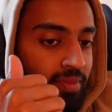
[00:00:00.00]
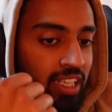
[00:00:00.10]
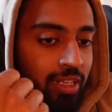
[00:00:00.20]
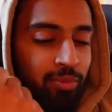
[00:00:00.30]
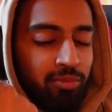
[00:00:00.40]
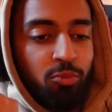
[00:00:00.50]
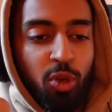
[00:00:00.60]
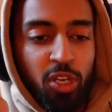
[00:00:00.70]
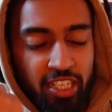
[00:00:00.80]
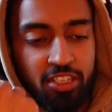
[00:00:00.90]
Tell him
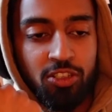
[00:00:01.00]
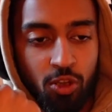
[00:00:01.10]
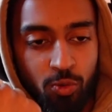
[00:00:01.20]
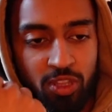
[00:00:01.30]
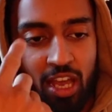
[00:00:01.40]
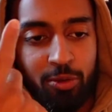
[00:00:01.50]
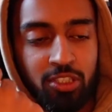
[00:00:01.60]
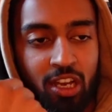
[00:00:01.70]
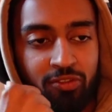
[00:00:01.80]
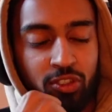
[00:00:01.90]
what he needs to know with that,
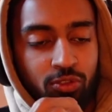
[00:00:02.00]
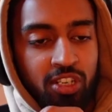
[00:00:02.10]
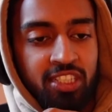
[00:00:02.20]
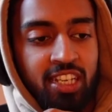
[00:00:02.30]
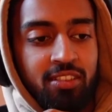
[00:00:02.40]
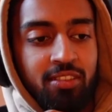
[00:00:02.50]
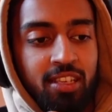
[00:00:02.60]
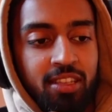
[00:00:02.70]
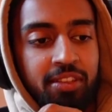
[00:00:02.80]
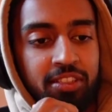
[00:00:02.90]
which I've already said
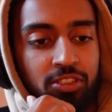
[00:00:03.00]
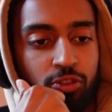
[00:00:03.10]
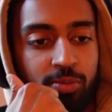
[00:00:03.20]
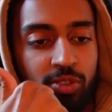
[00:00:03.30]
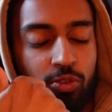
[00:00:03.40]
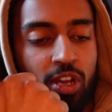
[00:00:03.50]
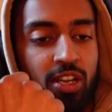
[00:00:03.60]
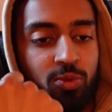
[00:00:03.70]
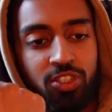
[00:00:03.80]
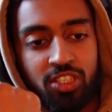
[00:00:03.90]
in this stream to you
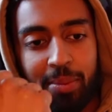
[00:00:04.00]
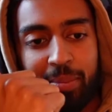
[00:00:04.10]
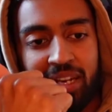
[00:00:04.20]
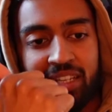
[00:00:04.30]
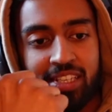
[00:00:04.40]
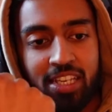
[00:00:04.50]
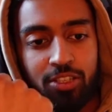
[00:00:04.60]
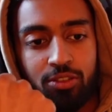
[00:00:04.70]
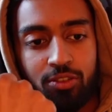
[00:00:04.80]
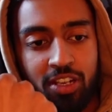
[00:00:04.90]
guys, which is like
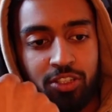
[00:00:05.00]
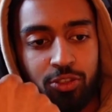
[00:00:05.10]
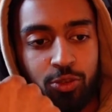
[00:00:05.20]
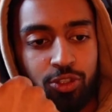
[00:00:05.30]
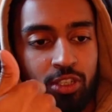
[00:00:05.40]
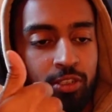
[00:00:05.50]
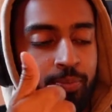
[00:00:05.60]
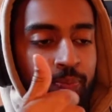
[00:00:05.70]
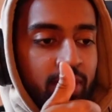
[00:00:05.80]
meditate, gratitude journal.